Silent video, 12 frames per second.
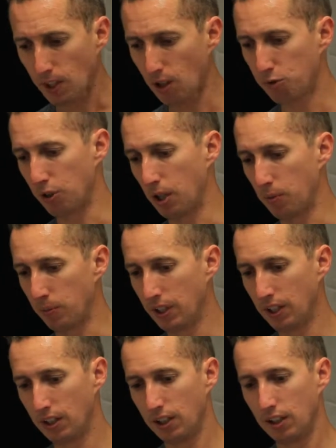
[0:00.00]
from
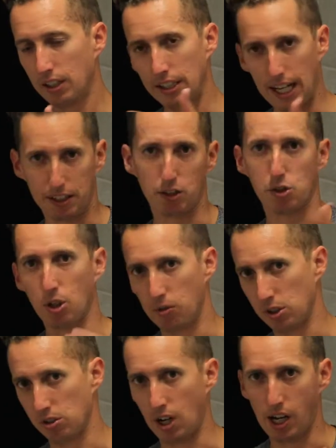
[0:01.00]
net to
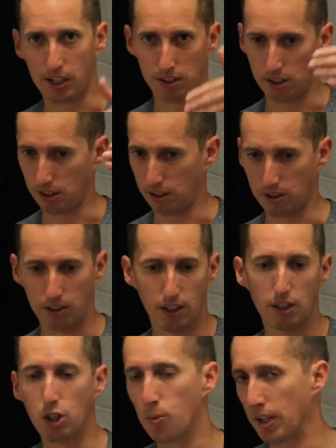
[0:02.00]
service line to
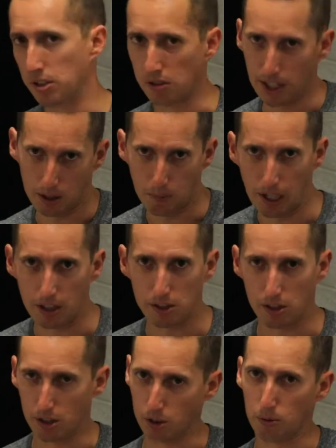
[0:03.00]
no man's land to
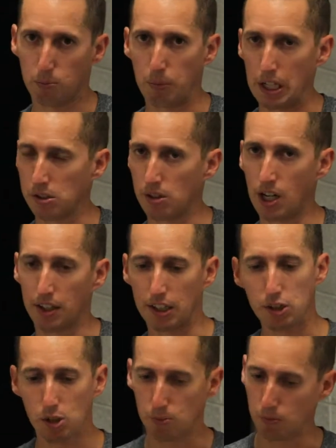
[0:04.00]
baseline.
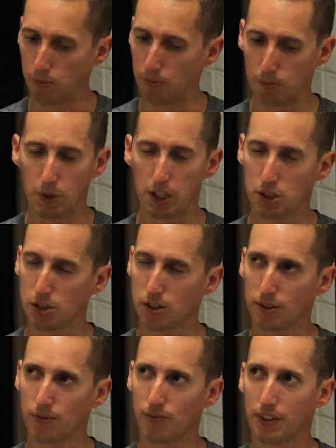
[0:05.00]
This is much,
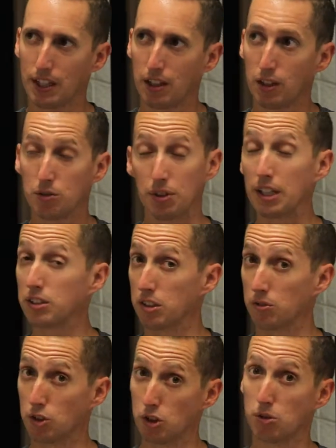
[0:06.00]
frankly,
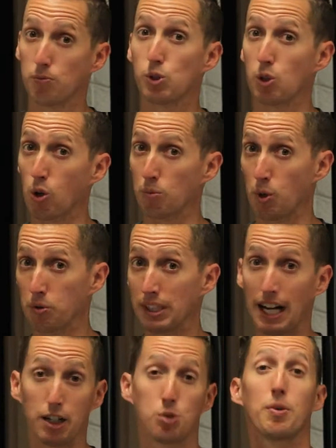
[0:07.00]
just slower moving,
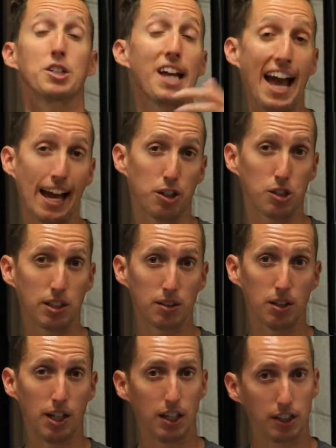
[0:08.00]
not as much action,
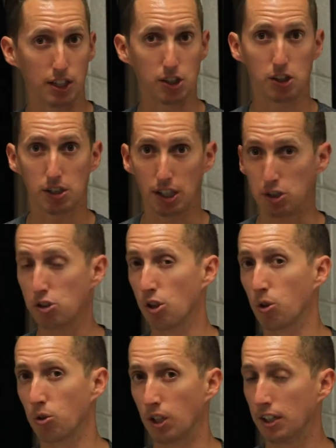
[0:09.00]
because it's
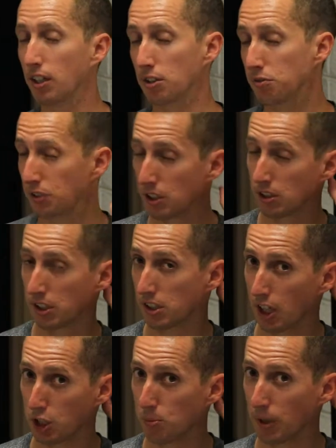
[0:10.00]
so like kind of feel and
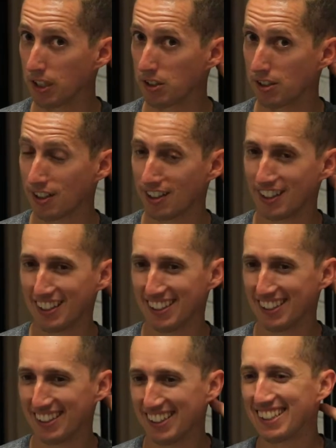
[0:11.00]
touch based.
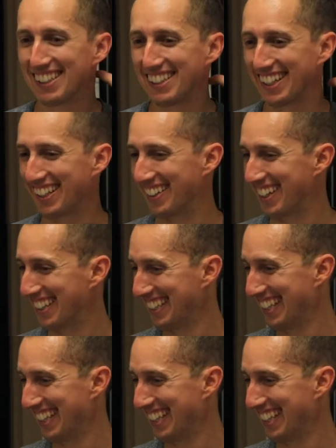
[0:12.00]
Hey, Caroline.